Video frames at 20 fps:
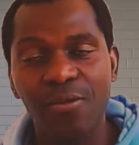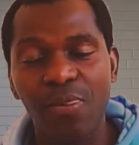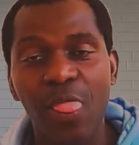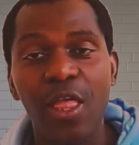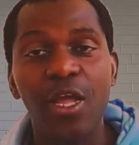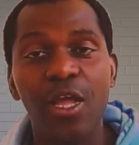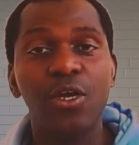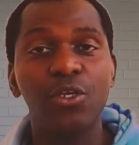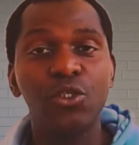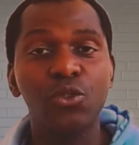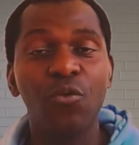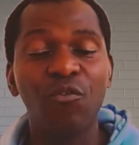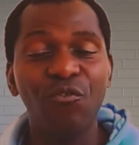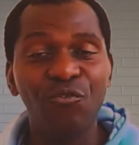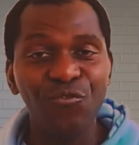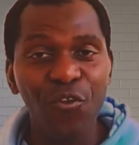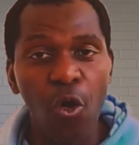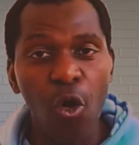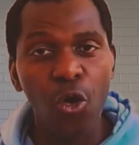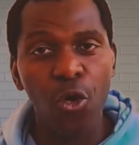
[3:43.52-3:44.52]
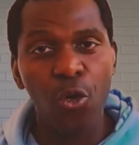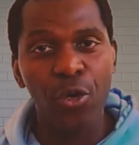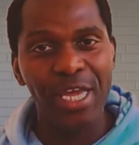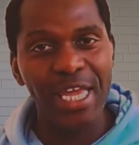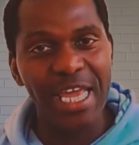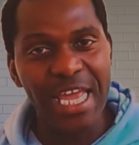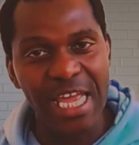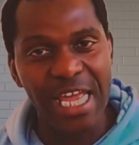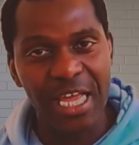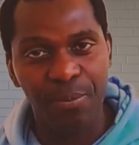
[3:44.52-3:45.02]
to follow
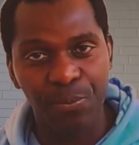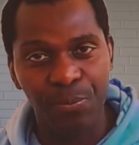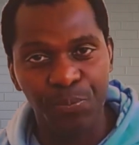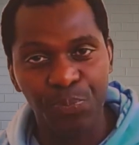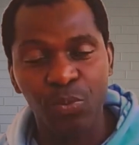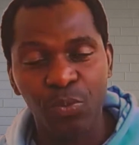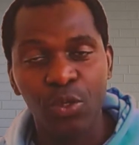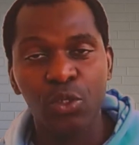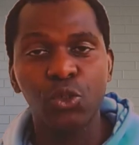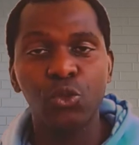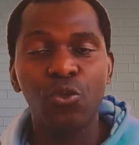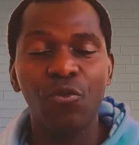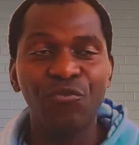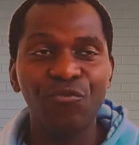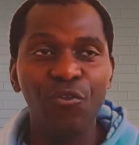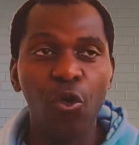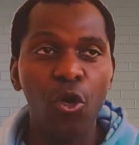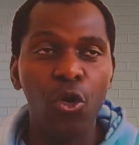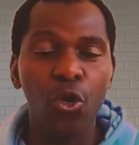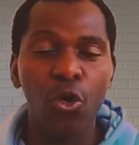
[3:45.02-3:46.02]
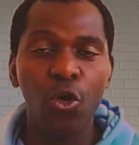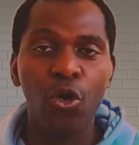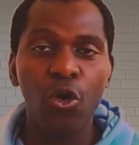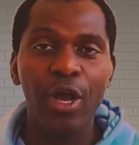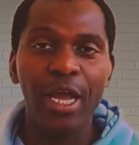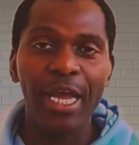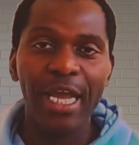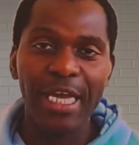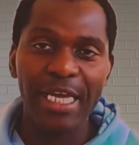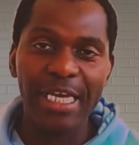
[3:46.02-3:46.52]
him, to follow
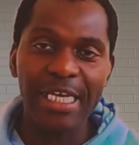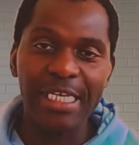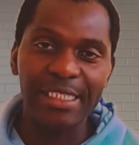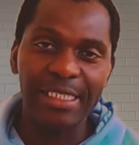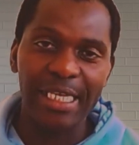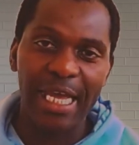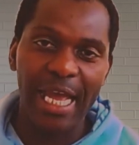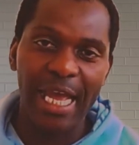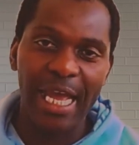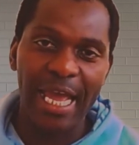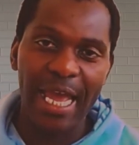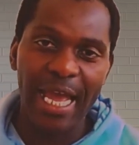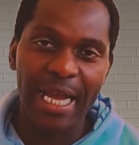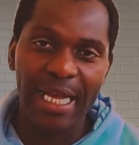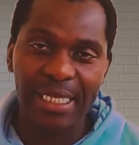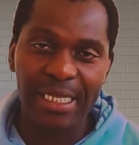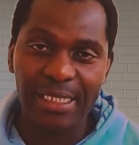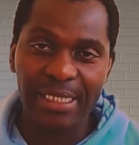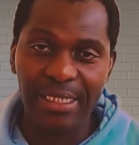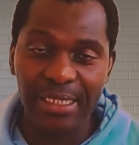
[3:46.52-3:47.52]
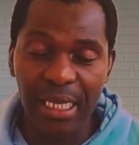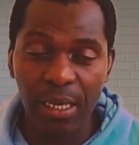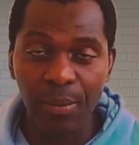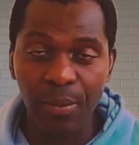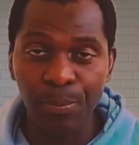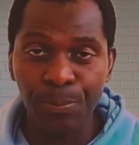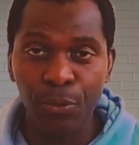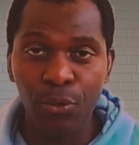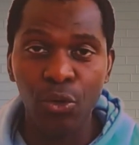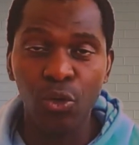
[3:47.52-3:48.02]
his example, or
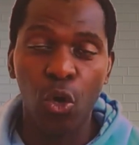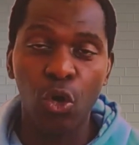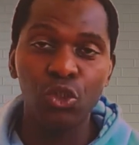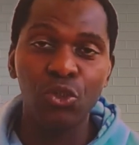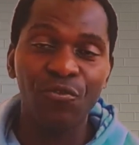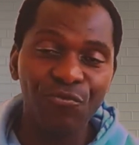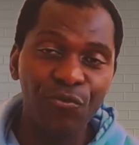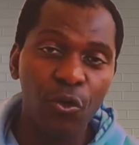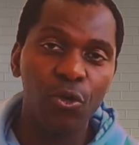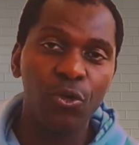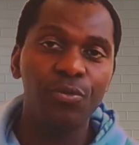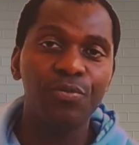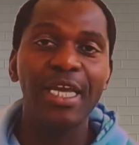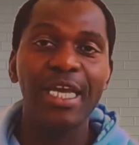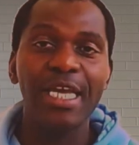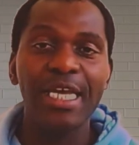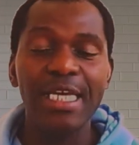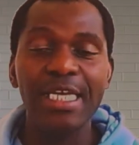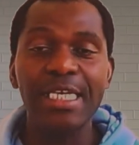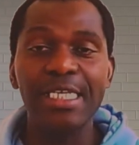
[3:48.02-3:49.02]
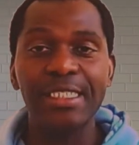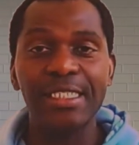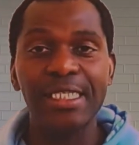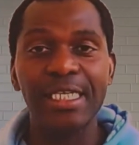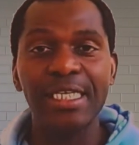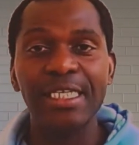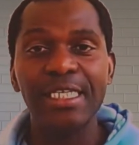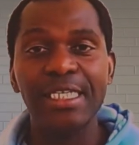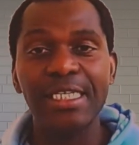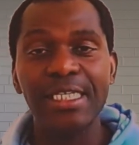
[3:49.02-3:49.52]
to follow his
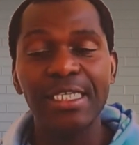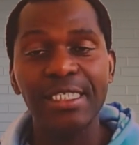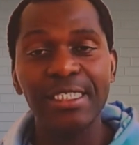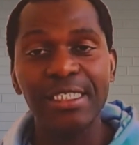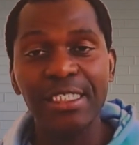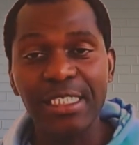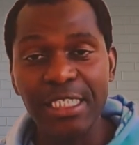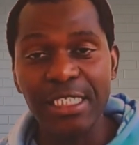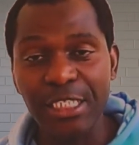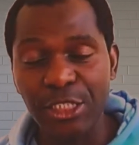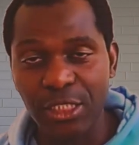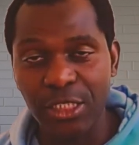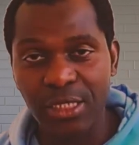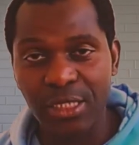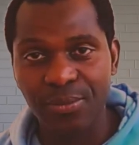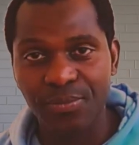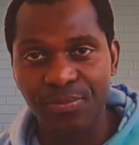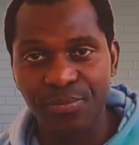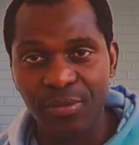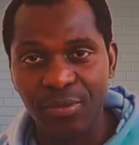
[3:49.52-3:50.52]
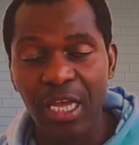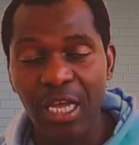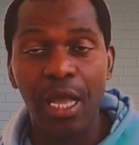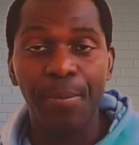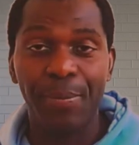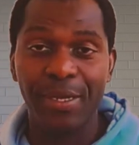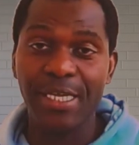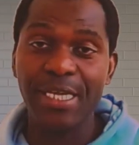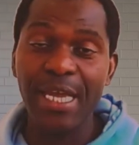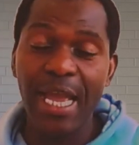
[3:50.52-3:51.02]
teachings. But
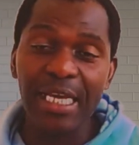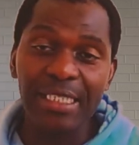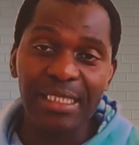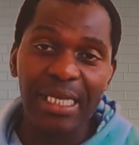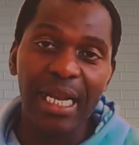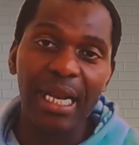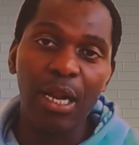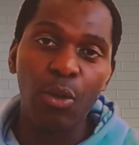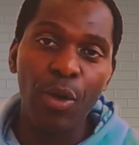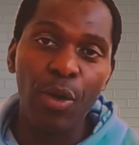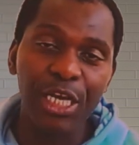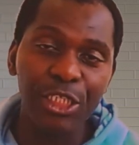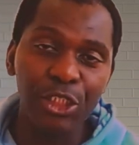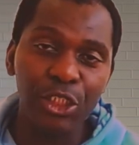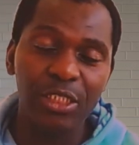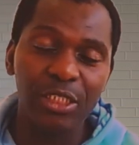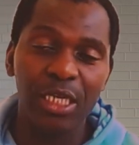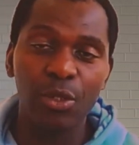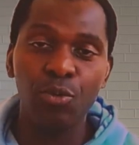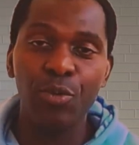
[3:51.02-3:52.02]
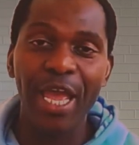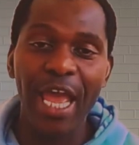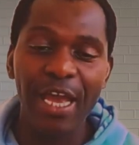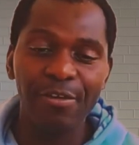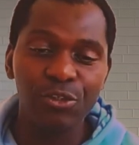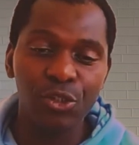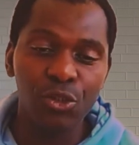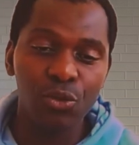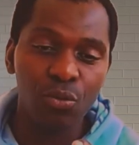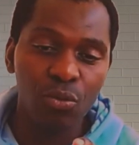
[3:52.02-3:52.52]
here is another question that we have
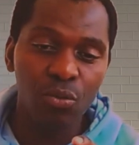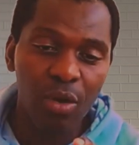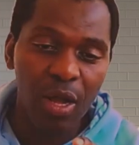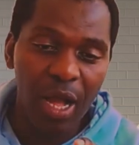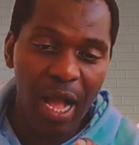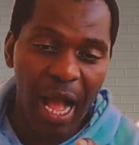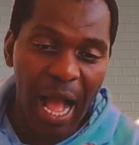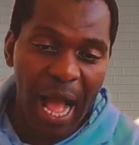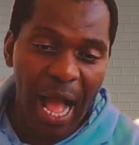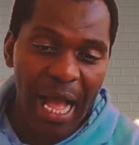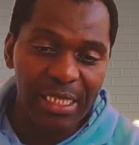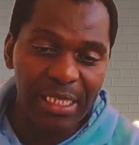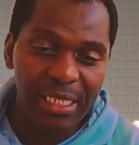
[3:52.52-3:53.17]
to answer.